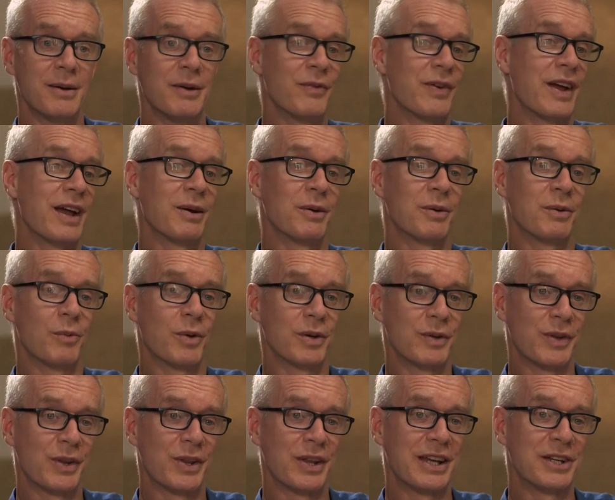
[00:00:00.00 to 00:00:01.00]
In fact,
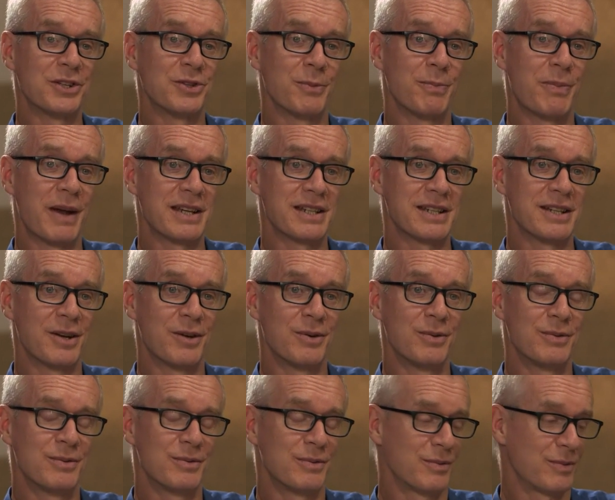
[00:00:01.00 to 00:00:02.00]
one of the things you're best
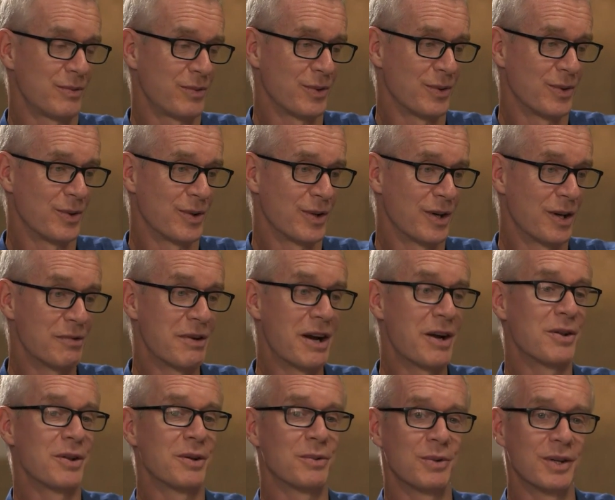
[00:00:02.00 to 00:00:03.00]
known for
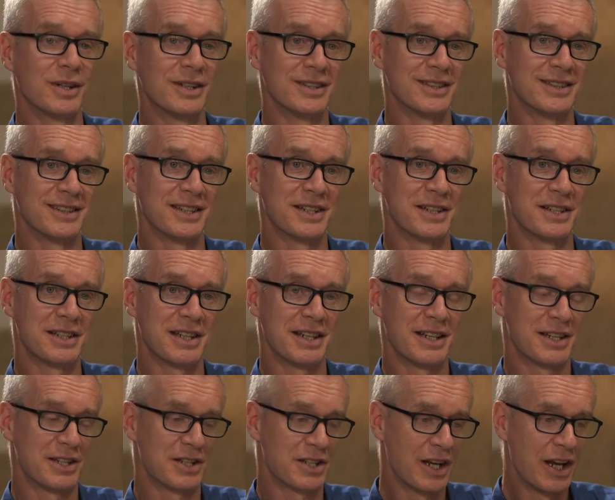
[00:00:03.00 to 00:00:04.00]
around the world
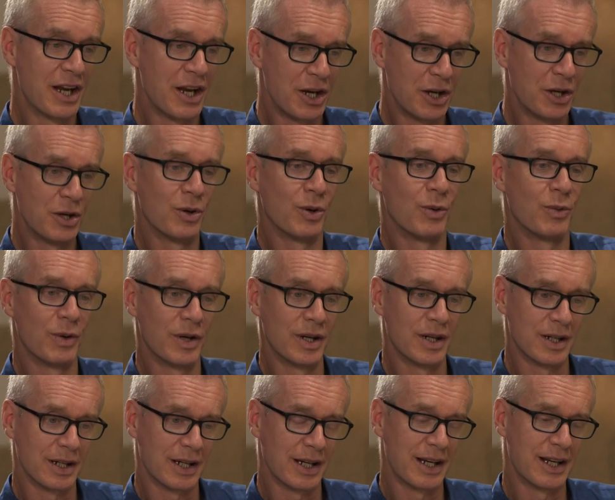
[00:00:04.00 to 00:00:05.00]
is your
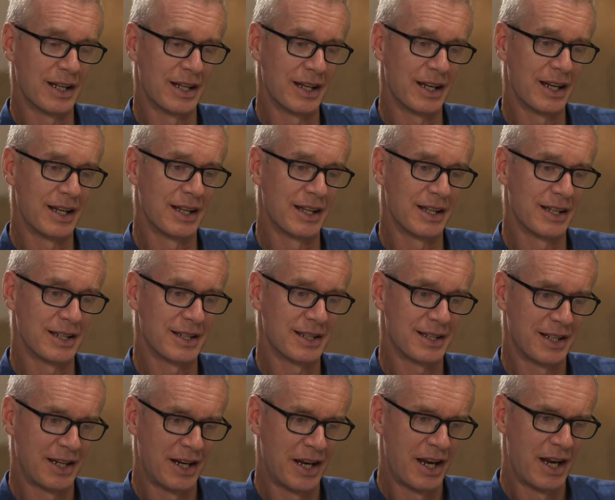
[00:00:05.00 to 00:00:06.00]
work in
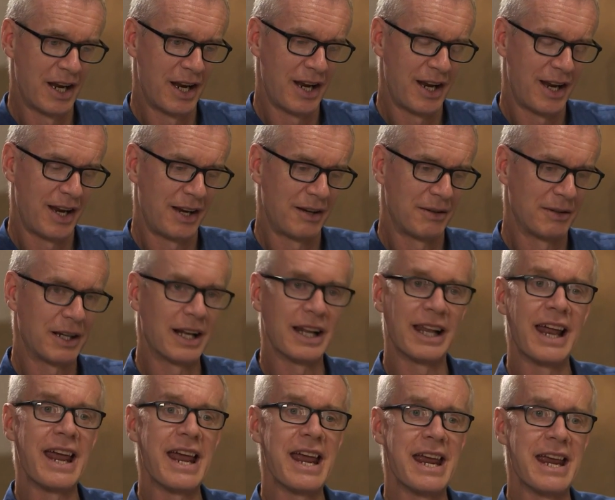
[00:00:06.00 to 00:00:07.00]
this
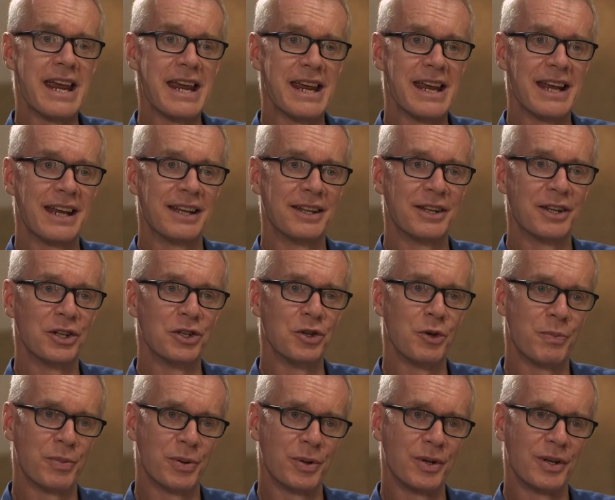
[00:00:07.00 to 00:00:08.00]
clay that
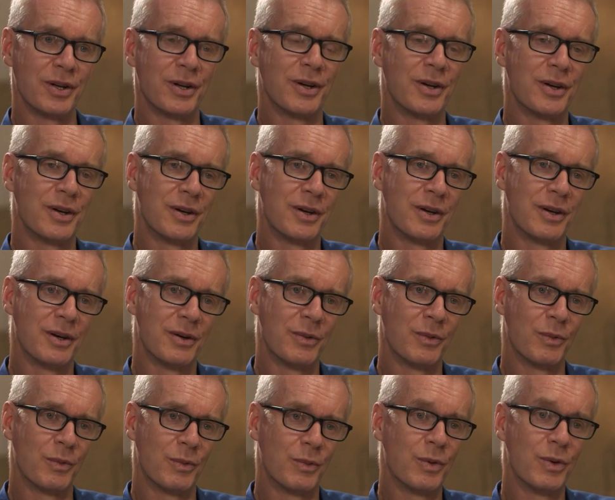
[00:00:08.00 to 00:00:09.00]
you put on
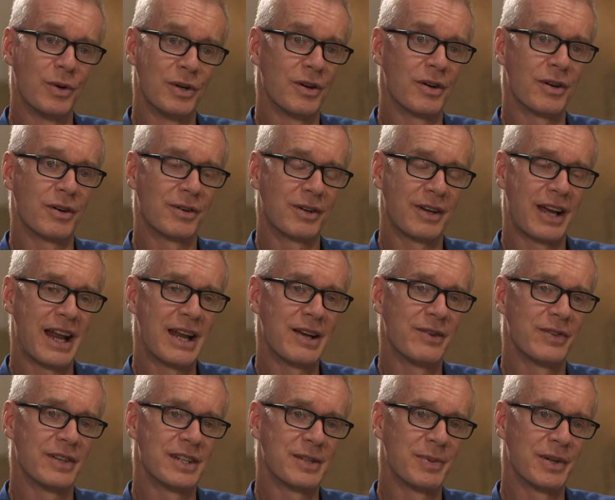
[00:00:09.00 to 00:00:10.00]
wood, not on
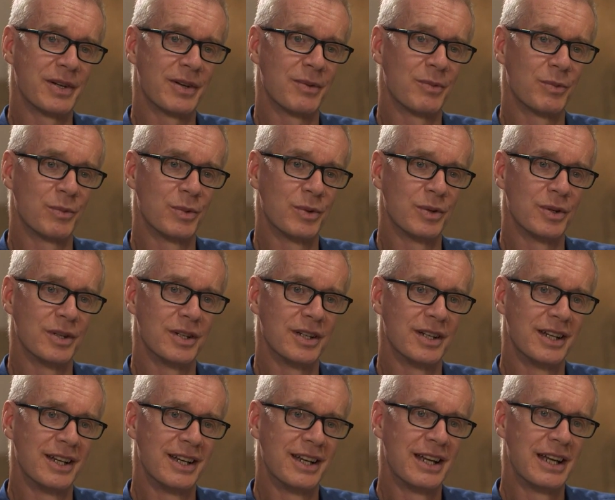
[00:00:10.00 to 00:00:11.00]
canvas, but on
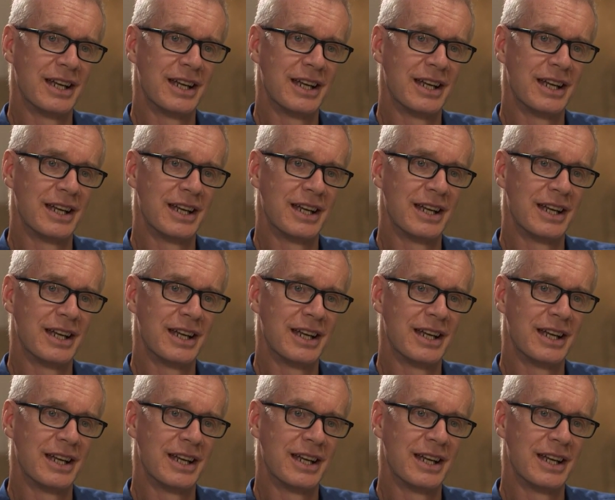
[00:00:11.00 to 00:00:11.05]
wood.